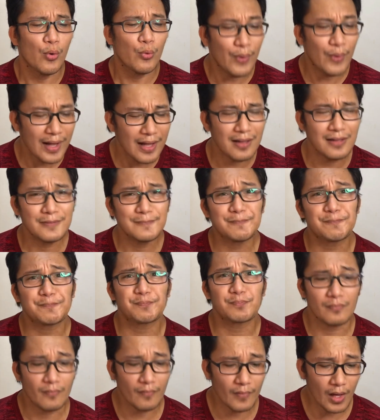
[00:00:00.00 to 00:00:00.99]
Well,
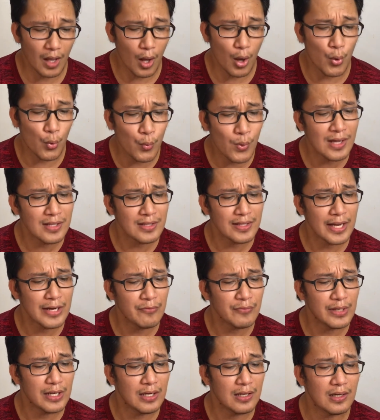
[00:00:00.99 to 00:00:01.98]
what I
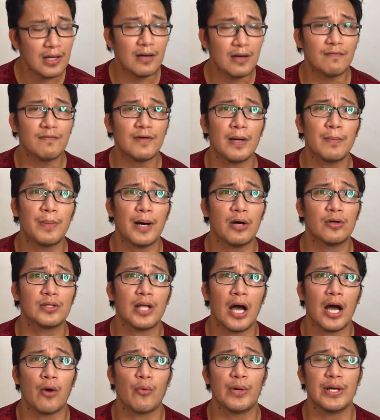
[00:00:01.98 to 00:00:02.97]
really love about
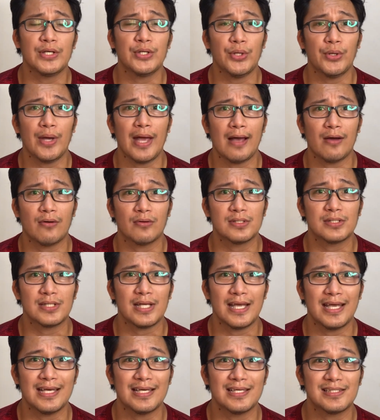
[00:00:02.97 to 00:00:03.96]
our new house
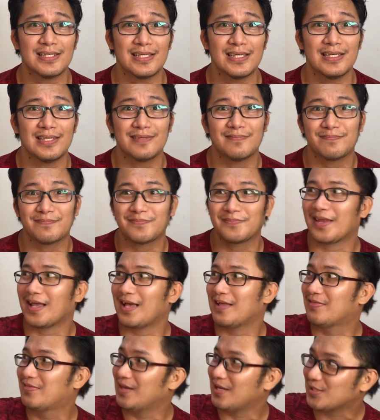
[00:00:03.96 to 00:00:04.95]
is
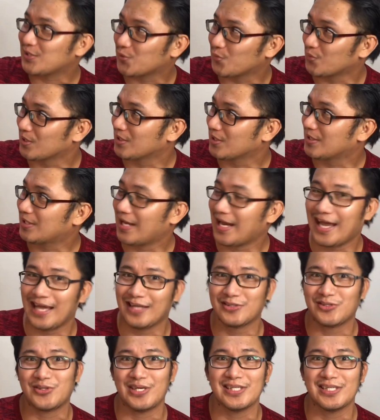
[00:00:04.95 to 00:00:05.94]
this one, the
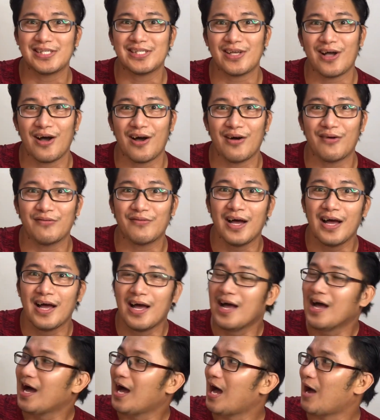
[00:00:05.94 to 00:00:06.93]
entrance of
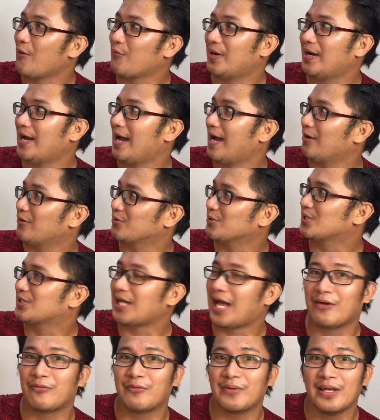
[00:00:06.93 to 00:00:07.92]
our house.
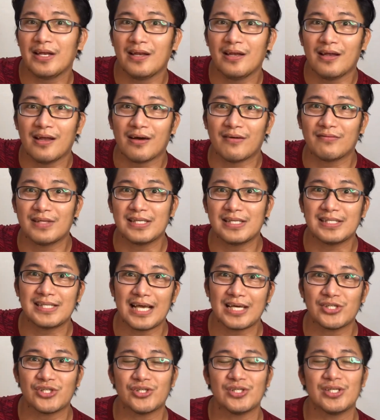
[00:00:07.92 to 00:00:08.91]
I really love this
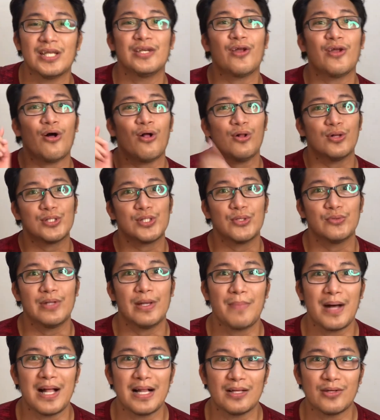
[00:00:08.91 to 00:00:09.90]
section, and also
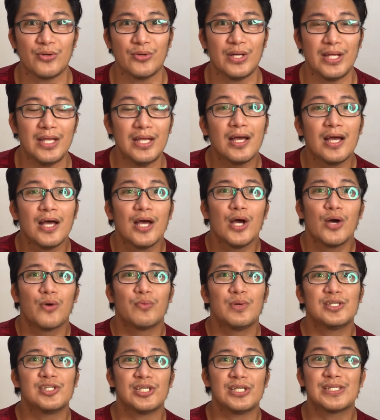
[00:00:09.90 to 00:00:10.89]
the balcony,
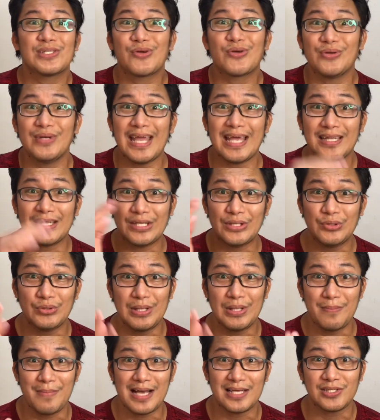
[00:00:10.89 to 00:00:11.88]
which is connected to
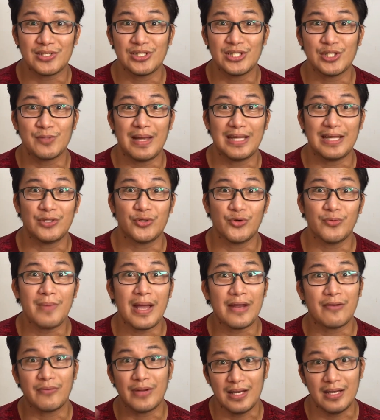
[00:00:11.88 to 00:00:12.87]
the master's bedroom.
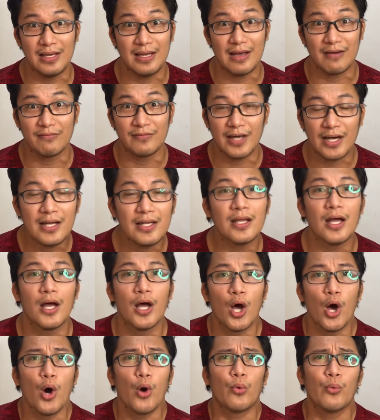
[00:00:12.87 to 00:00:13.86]
I really love that.
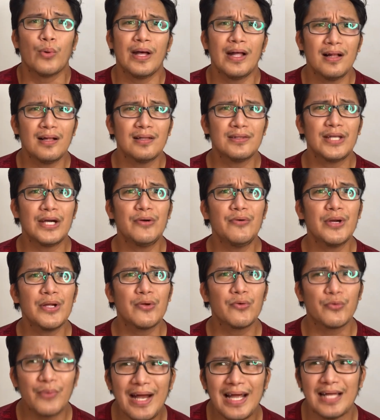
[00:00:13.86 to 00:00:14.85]
Well, the
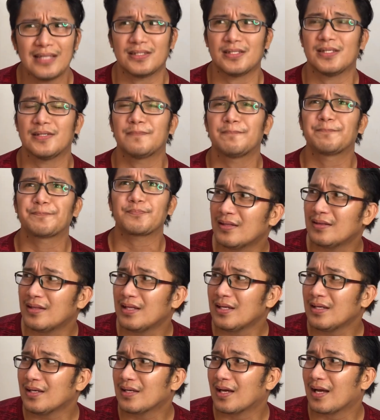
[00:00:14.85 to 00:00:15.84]
regret, I
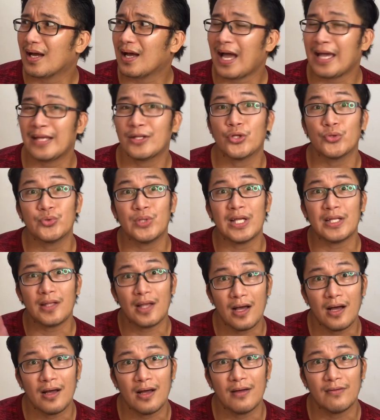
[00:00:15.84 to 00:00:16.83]
think I do not
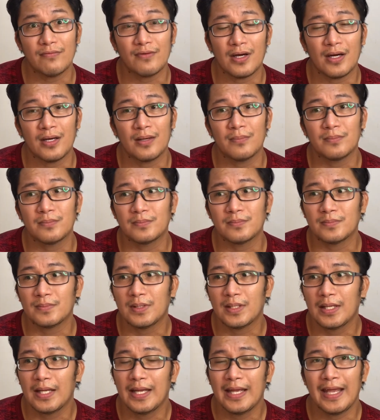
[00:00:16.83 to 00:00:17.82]
have
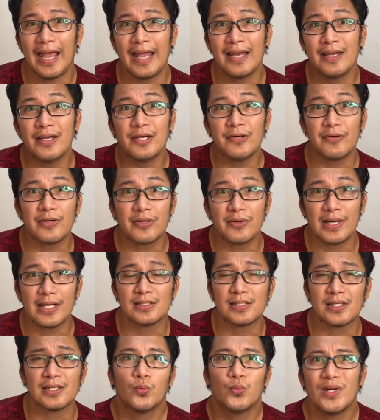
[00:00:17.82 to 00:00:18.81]
any
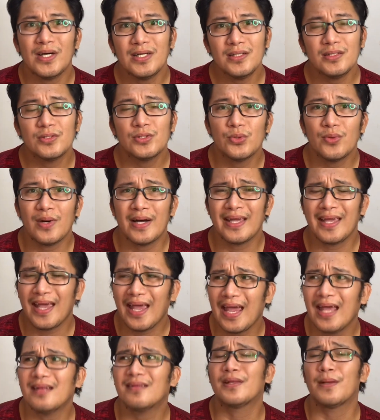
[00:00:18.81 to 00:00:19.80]
regrets. What do I
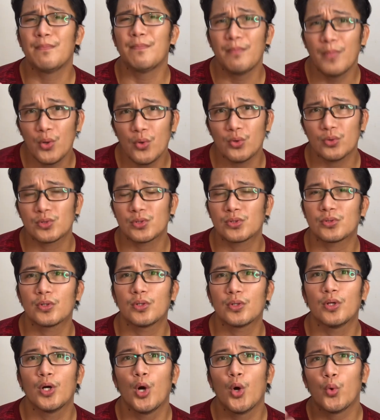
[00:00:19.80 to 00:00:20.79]
hate the most?
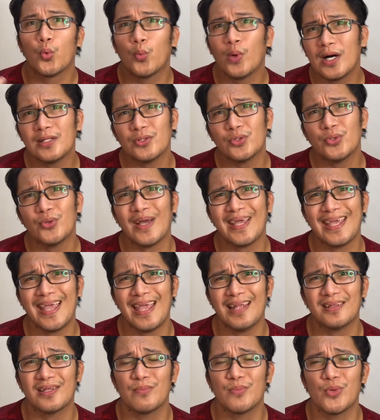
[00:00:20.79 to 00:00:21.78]
What do I
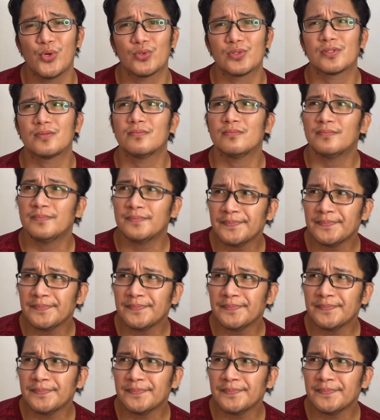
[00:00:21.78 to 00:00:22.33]
hate the most?